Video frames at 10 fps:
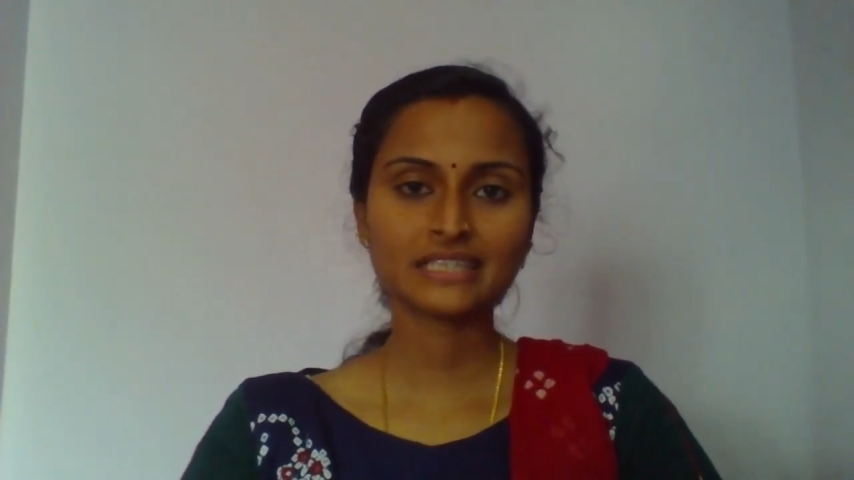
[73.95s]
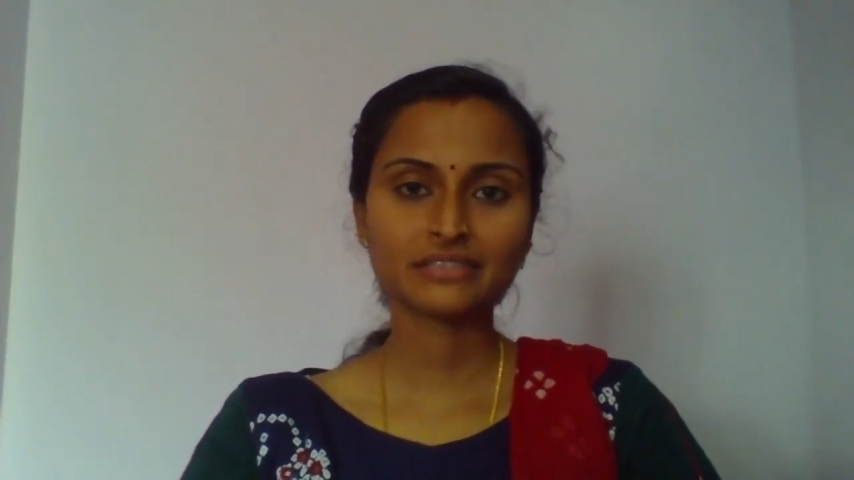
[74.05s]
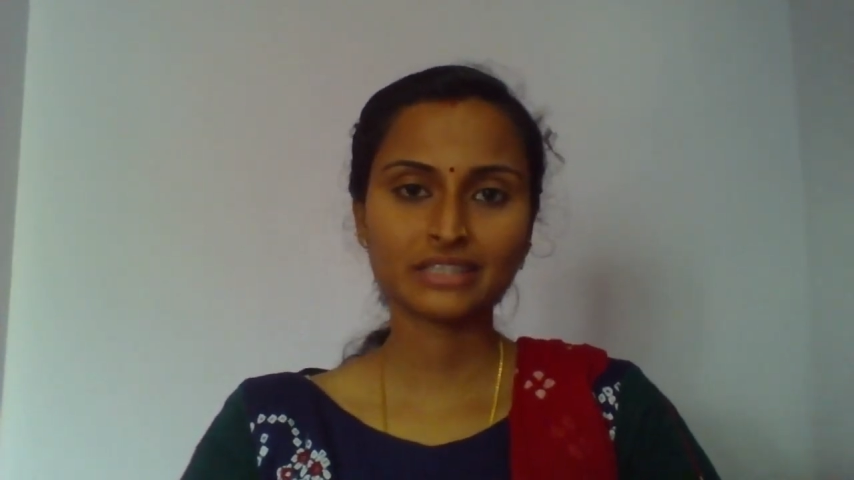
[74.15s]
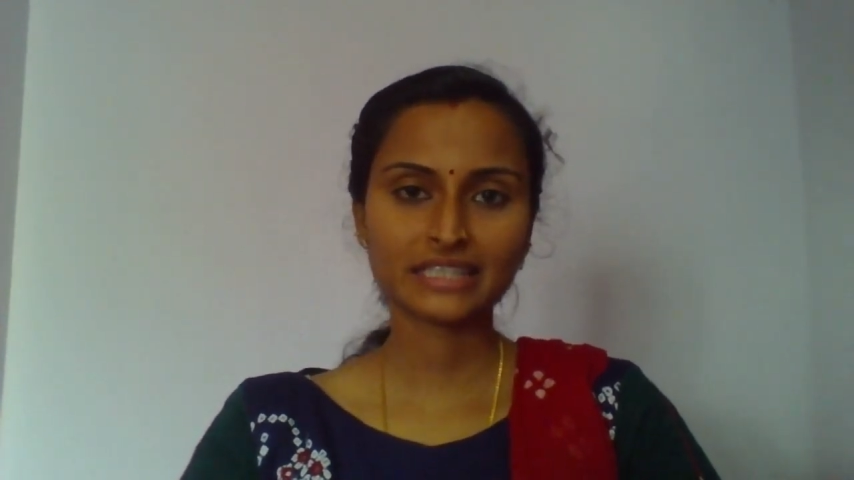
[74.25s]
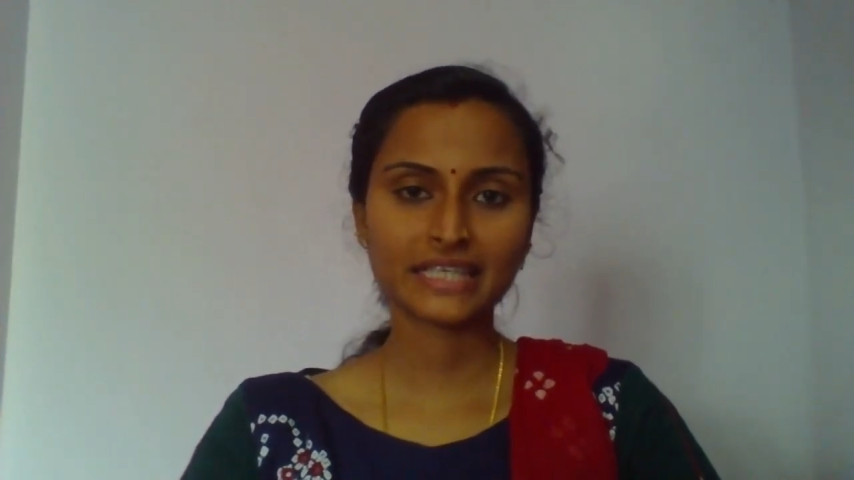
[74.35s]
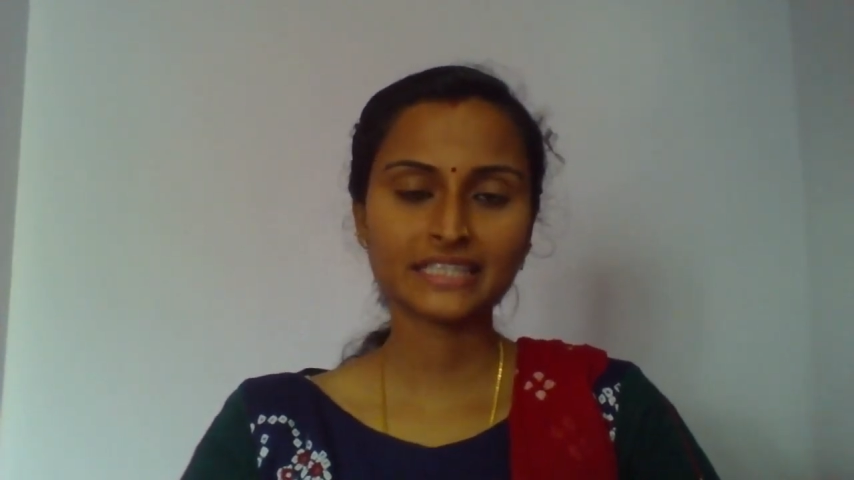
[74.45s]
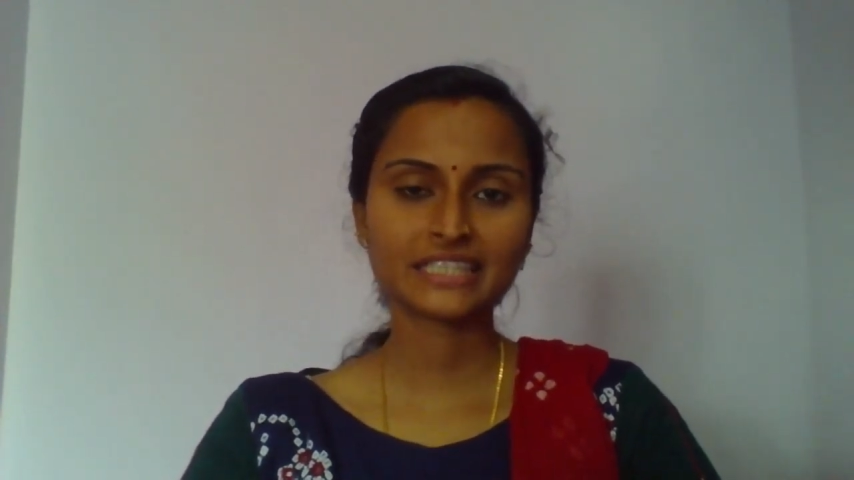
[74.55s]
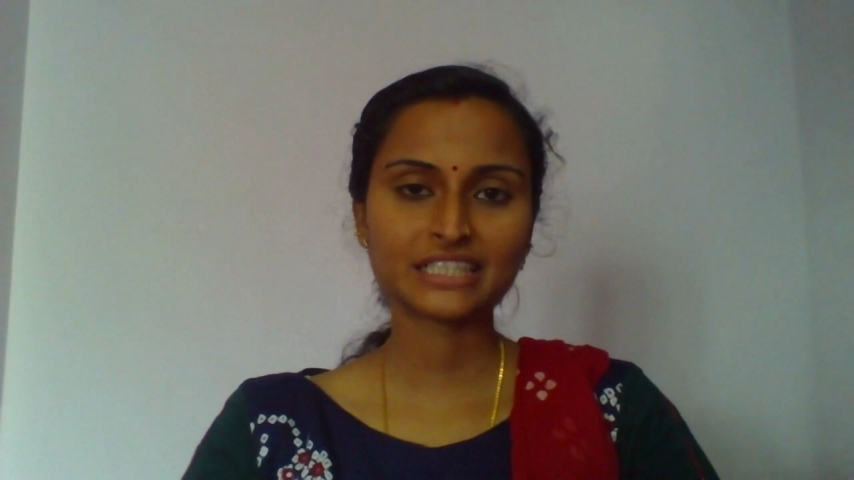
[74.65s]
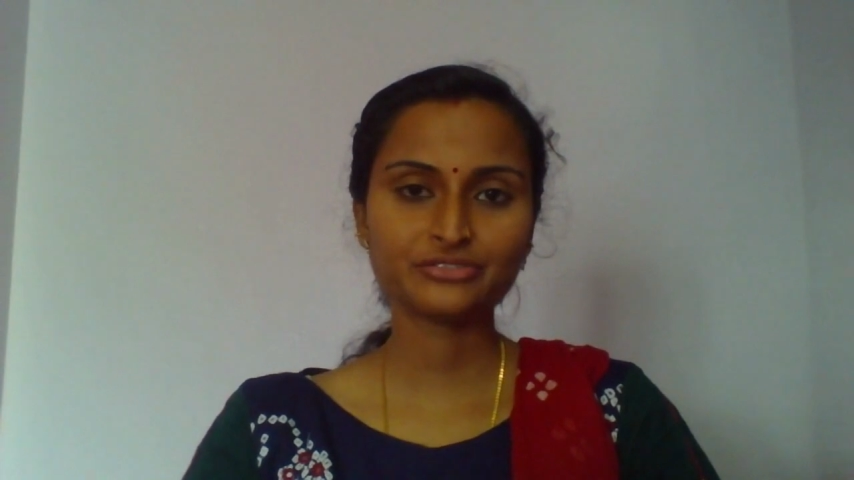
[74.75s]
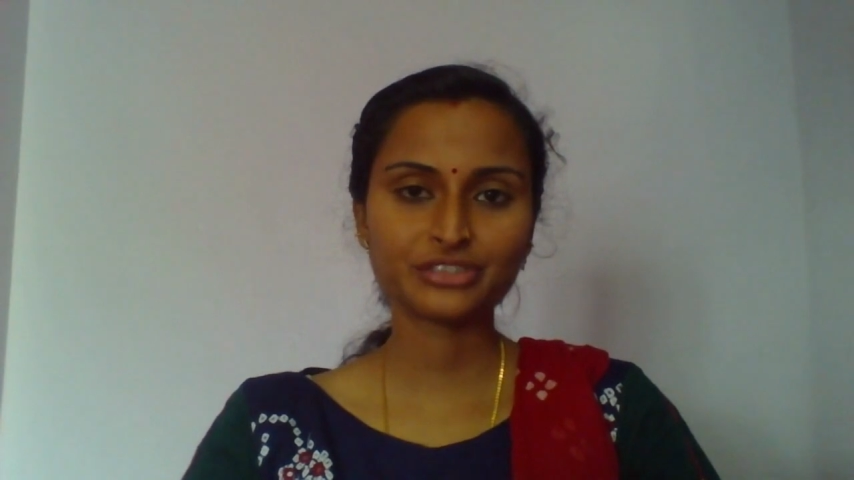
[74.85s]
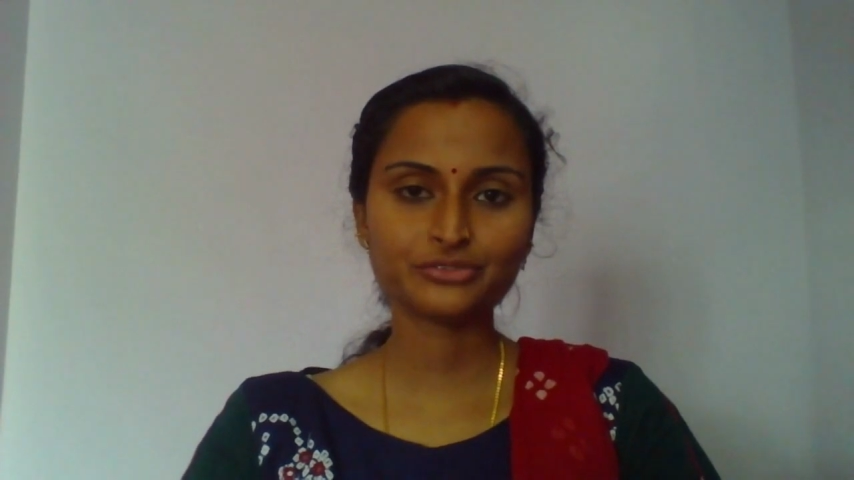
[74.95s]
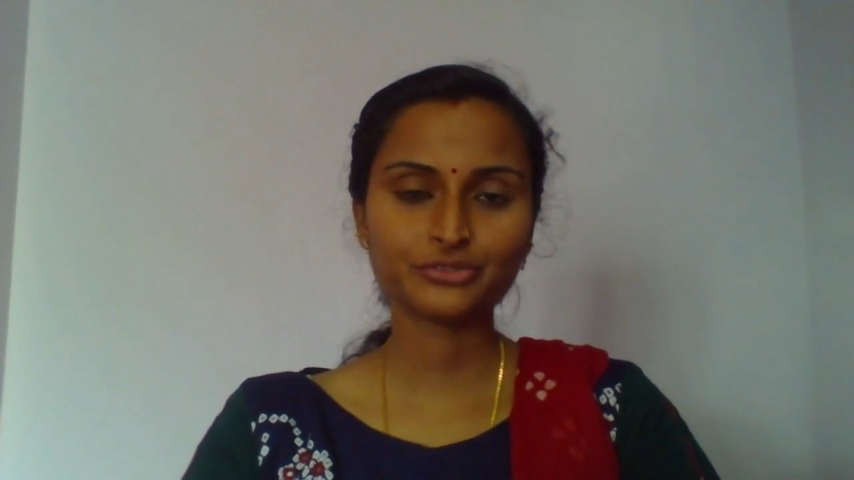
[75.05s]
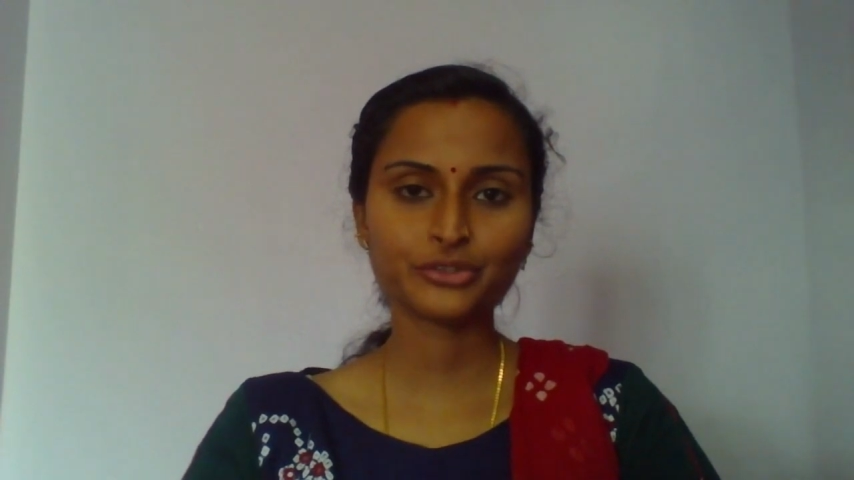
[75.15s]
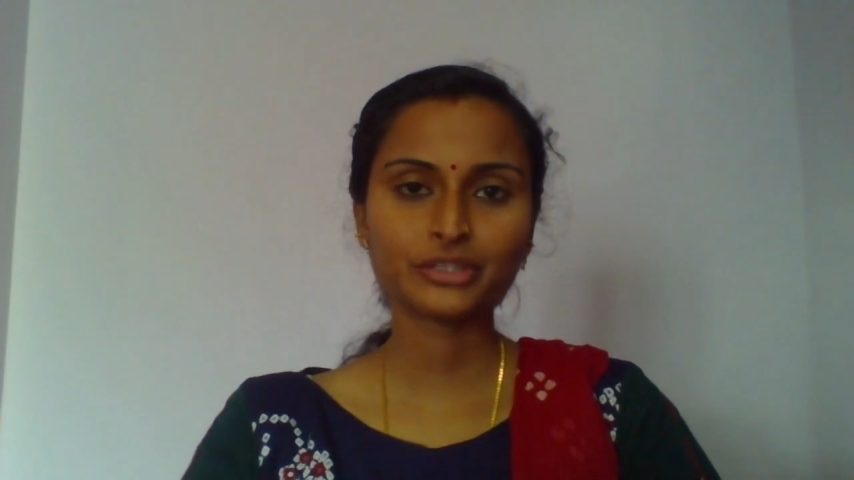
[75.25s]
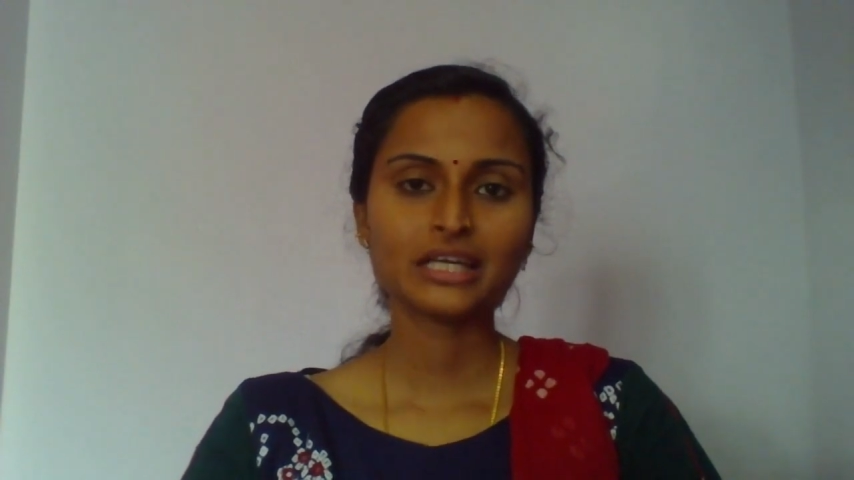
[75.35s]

will get refund for